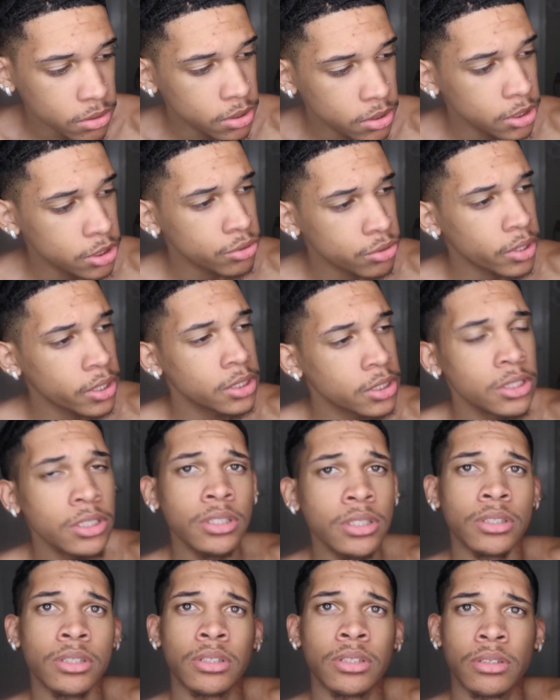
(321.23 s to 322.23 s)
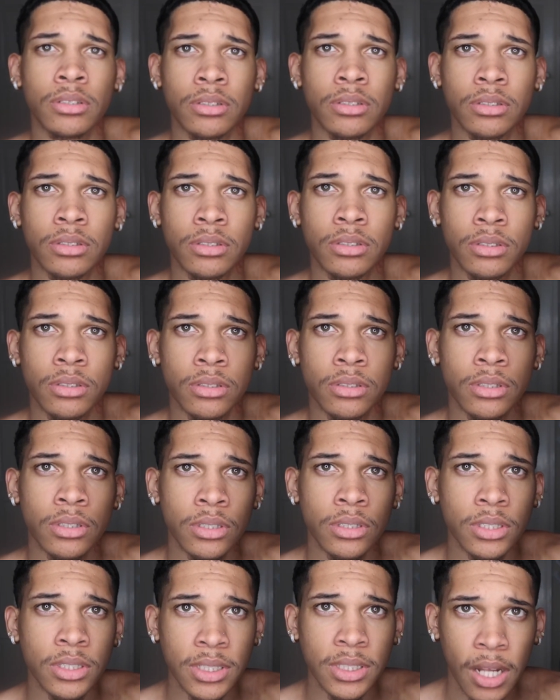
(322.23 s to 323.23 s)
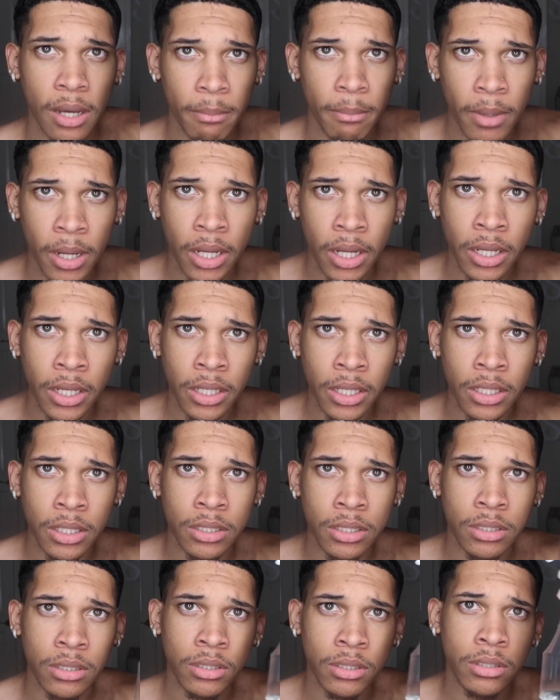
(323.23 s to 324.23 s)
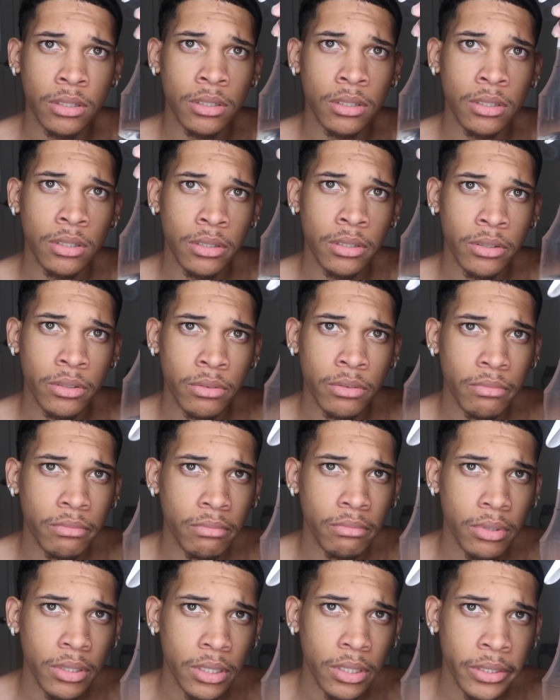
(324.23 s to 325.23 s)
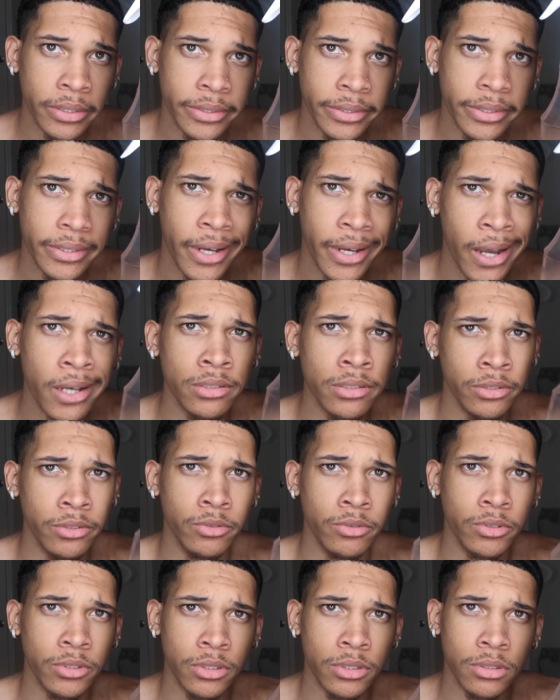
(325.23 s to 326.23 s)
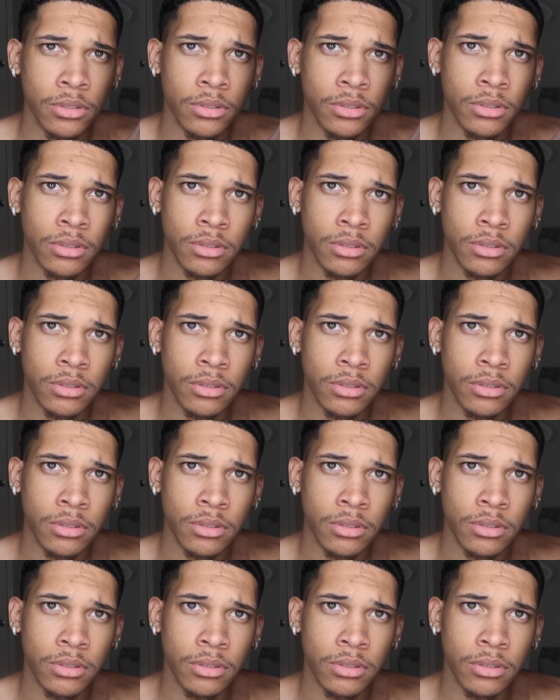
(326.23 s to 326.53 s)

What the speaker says: This right here, this not mine, but I use it.